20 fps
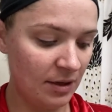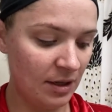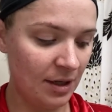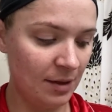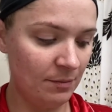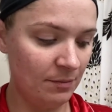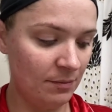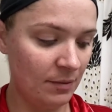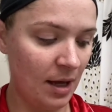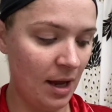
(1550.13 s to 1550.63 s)

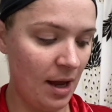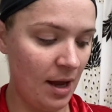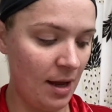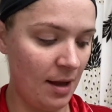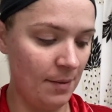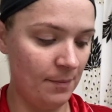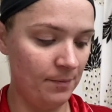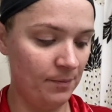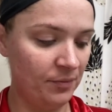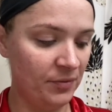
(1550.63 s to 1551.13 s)
I'm
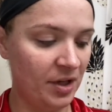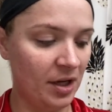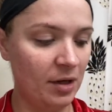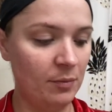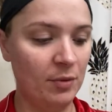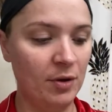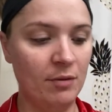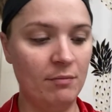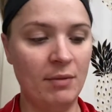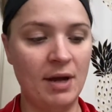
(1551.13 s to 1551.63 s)
gonna
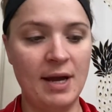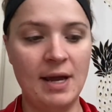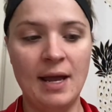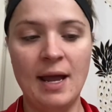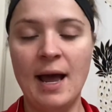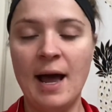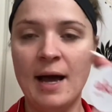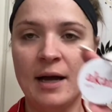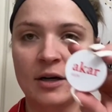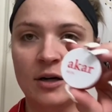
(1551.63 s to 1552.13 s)
put my
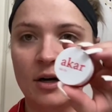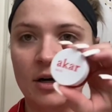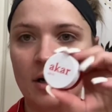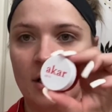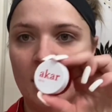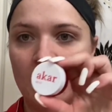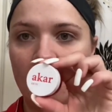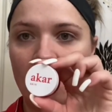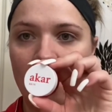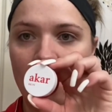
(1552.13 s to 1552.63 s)

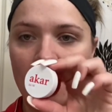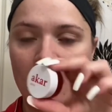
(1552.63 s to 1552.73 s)
Akar